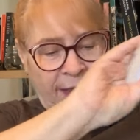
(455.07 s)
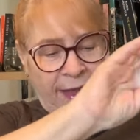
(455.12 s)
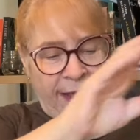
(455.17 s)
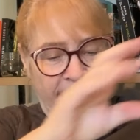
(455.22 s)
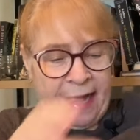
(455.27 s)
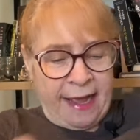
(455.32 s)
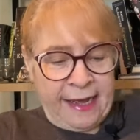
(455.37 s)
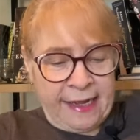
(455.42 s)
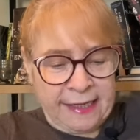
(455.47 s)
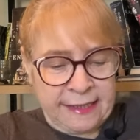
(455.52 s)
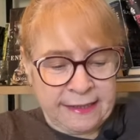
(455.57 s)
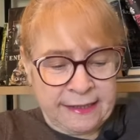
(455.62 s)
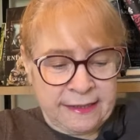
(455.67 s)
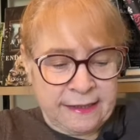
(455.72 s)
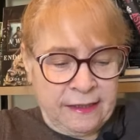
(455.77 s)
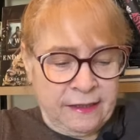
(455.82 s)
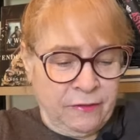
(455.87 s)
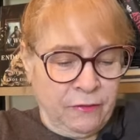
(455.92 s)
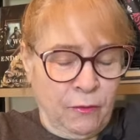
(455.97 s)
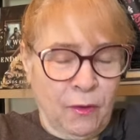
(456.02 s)
And
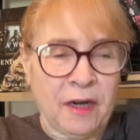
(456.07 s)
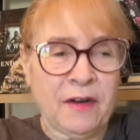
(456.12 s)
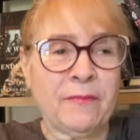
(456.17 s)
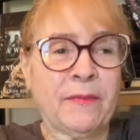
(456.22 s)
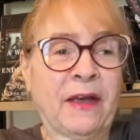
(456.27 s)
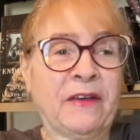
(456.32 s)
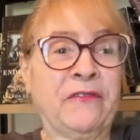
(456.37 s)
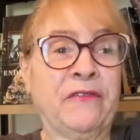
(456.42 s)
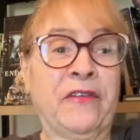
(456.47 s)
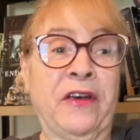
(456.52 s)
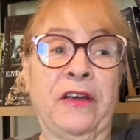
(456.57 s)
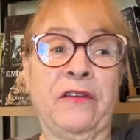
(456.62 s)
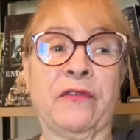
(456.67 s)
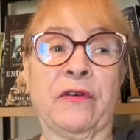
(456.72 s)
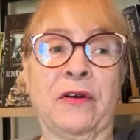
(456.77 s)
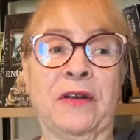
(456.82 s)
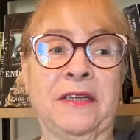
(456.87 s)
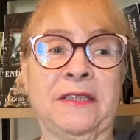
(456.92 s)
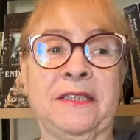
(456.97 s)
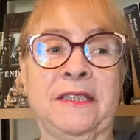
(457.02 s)
one of my
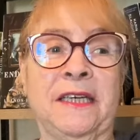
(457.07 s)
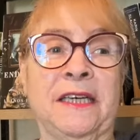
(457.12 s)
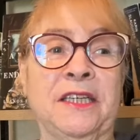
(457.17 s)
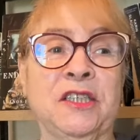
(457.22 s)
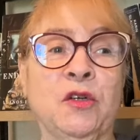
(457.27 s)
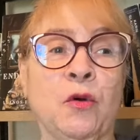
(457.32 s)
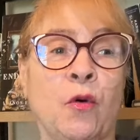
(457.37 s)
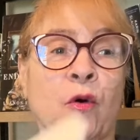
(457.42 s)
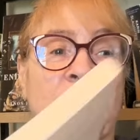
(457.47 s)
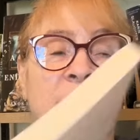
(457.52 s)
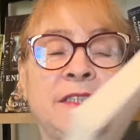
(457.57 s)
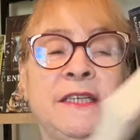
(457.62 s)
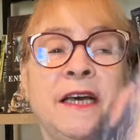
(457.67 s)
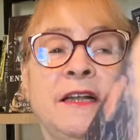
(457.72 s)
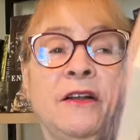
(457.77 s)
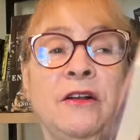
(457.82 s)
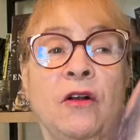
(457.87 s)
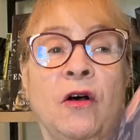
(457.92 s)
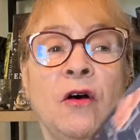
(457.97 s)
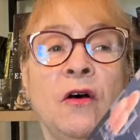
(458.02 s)
favorites is Quartet
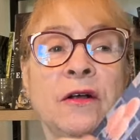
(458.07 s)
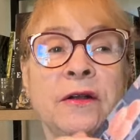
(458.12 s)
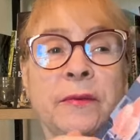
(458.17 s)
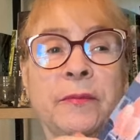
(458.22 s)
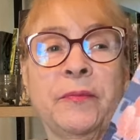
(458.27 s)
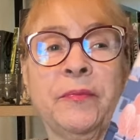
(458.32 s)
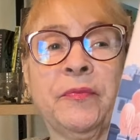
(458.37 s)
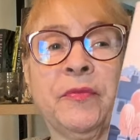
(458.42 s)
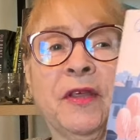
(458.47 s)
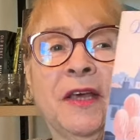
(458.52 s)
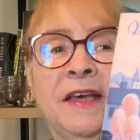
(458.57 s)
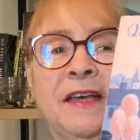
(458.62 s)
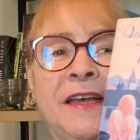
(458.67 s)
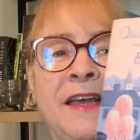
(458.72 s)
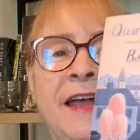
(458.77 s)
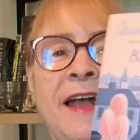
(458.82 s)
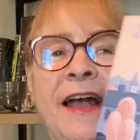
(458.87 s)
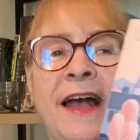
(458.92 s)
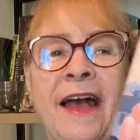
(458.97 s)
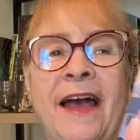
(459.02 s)
in Autumn.
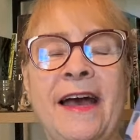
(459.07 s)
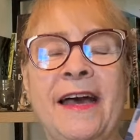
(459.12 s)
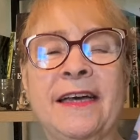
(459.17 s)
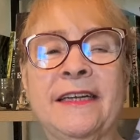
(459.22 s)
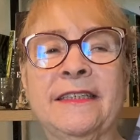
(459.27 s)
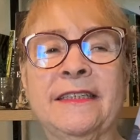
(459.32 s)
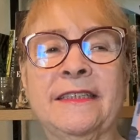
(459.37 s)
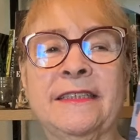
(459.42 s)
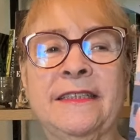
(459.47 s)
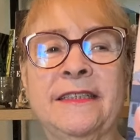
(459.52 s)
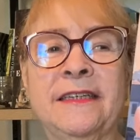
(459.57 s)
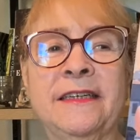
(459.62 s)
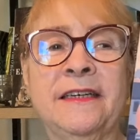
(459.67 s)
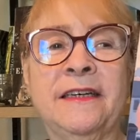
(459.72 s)
And